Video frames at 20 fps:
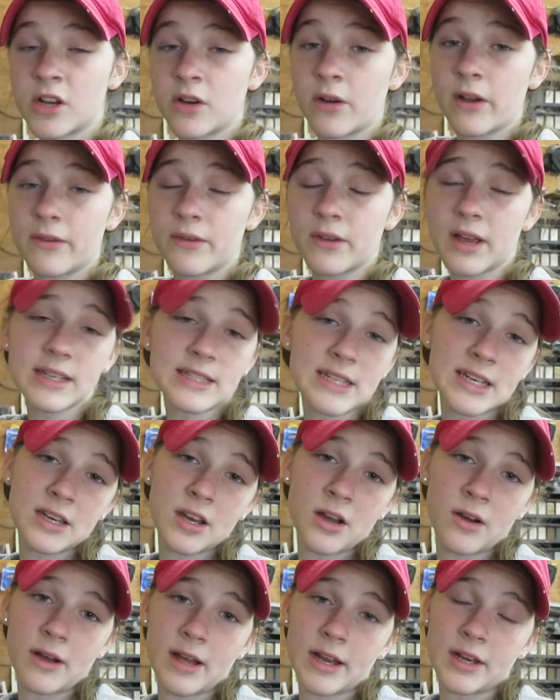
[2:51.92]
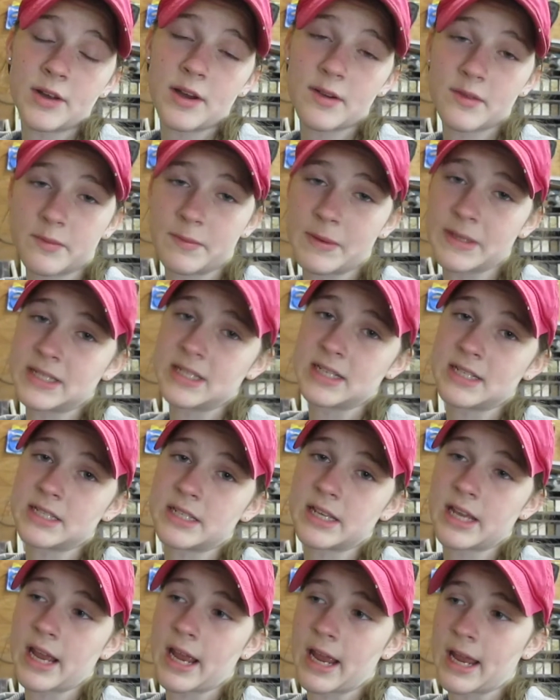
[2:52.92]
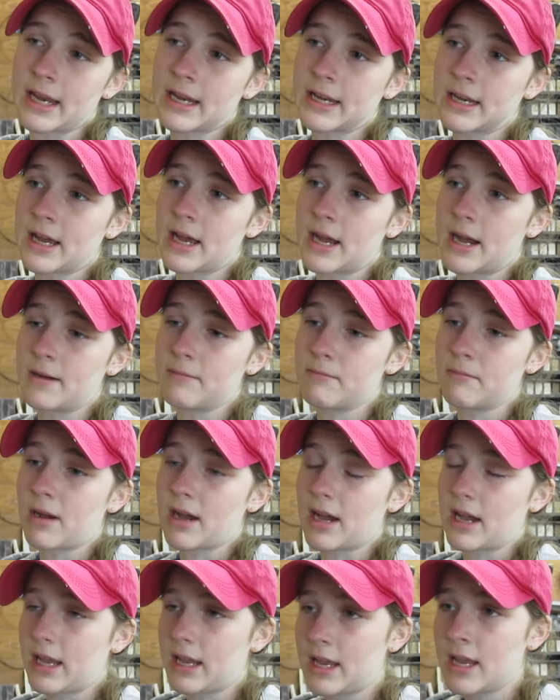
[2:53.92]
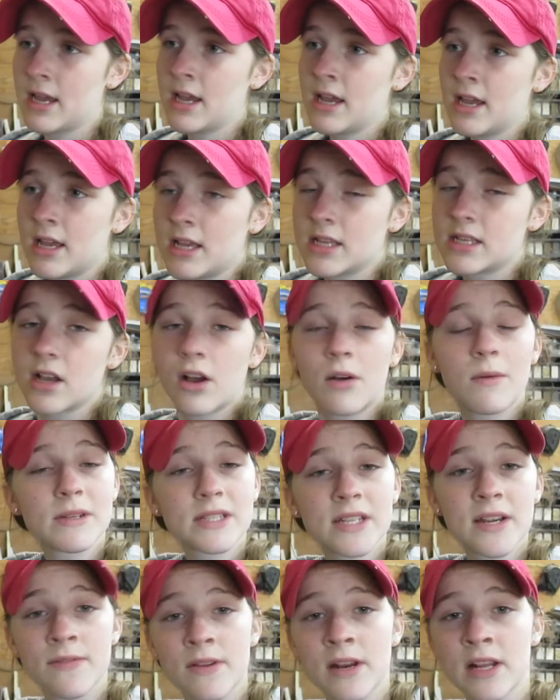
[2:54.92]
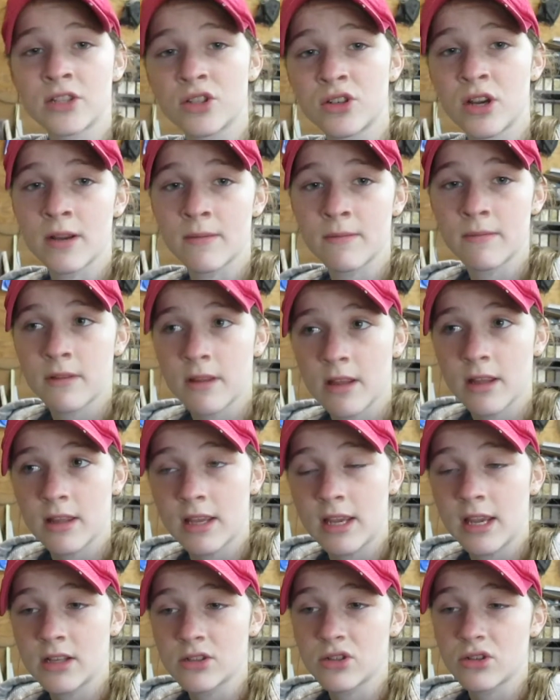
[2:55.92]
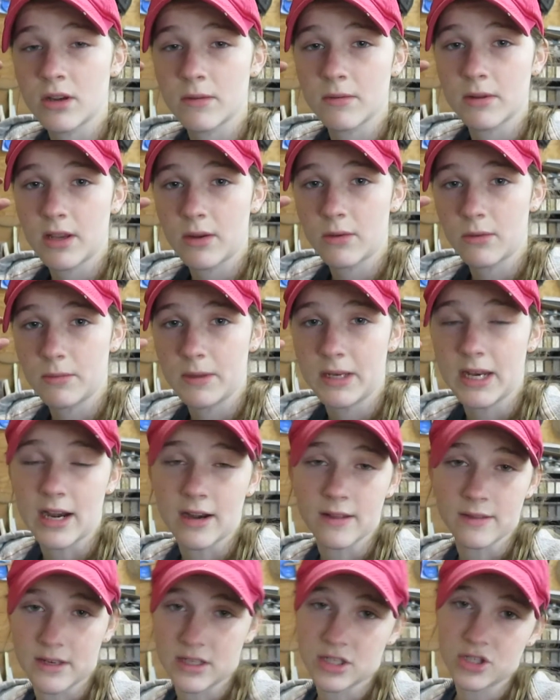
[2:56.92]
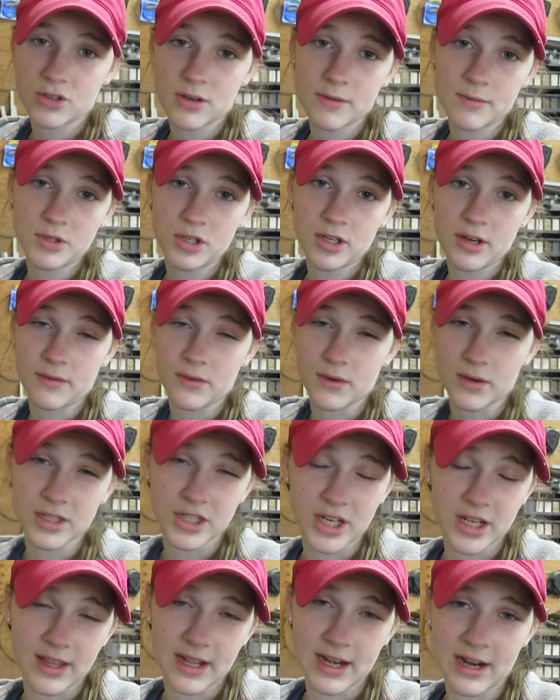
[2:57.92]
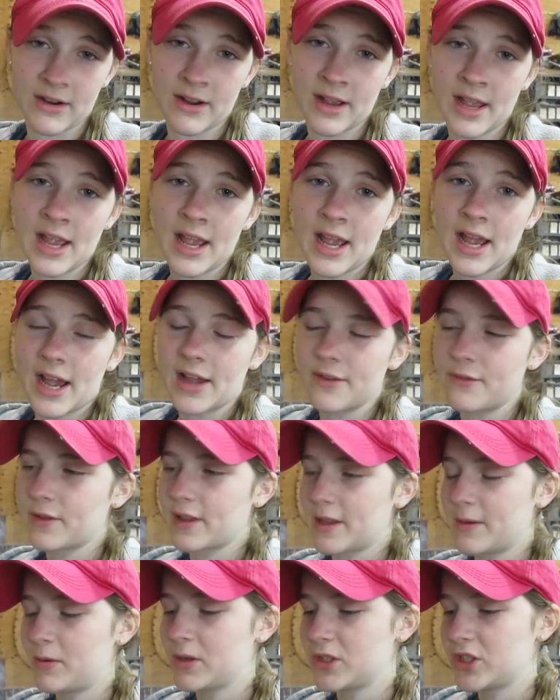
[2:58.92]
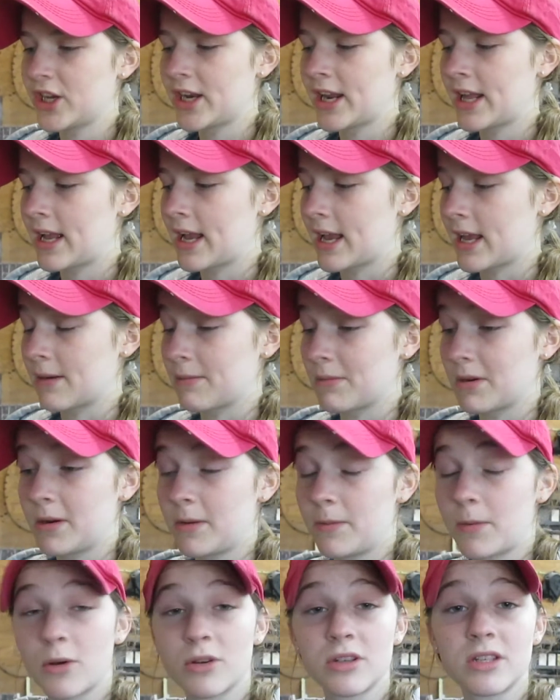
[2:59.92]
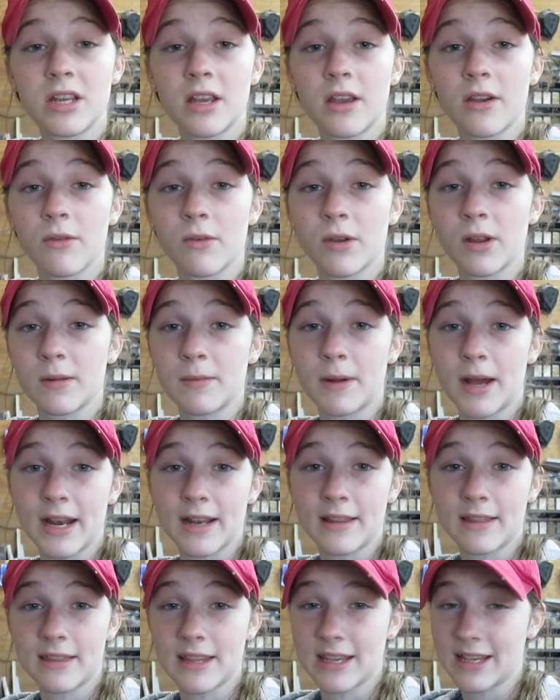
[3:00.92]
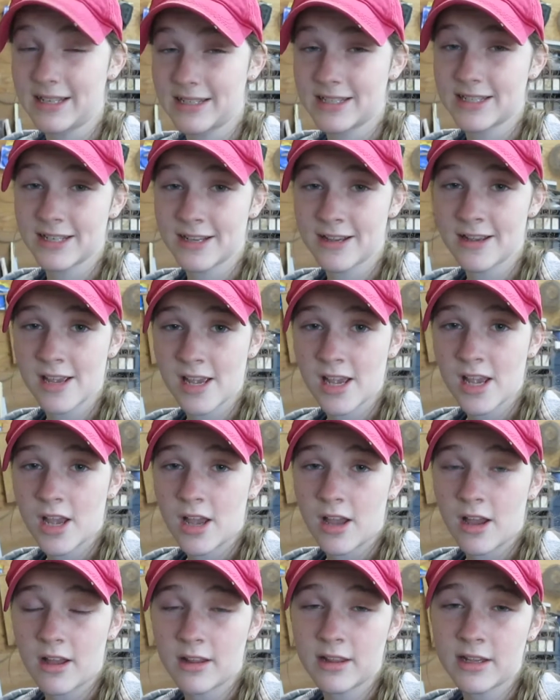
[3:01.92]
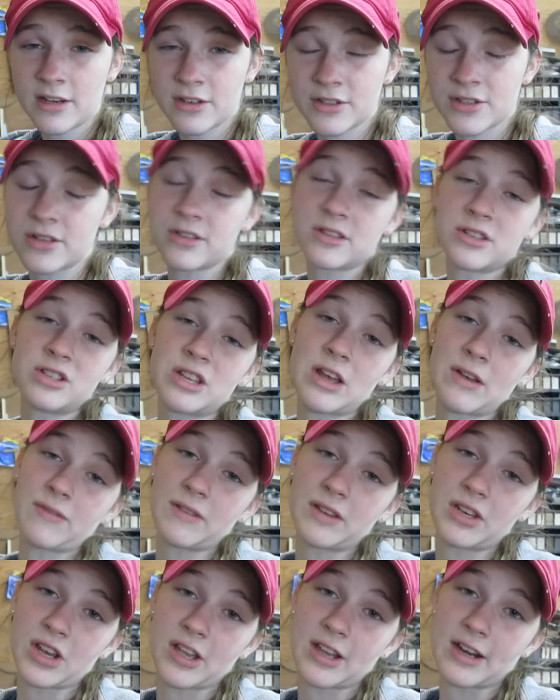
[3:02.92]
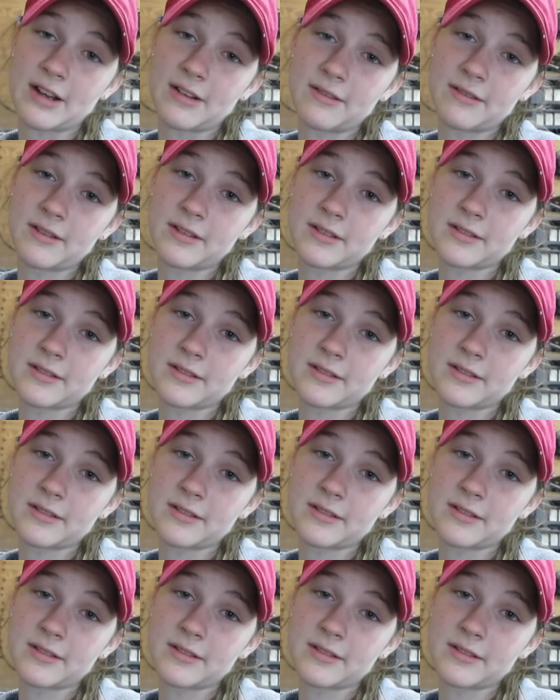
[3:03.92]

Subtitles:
if you guys didn't know, I do have a business, and I sell all my stuff on Instagram. The Instagram link will be down in the description if you want to check that out. I'd really appreciate it, and I'm going to be posting a reel about this on there, so you should definitely check it out.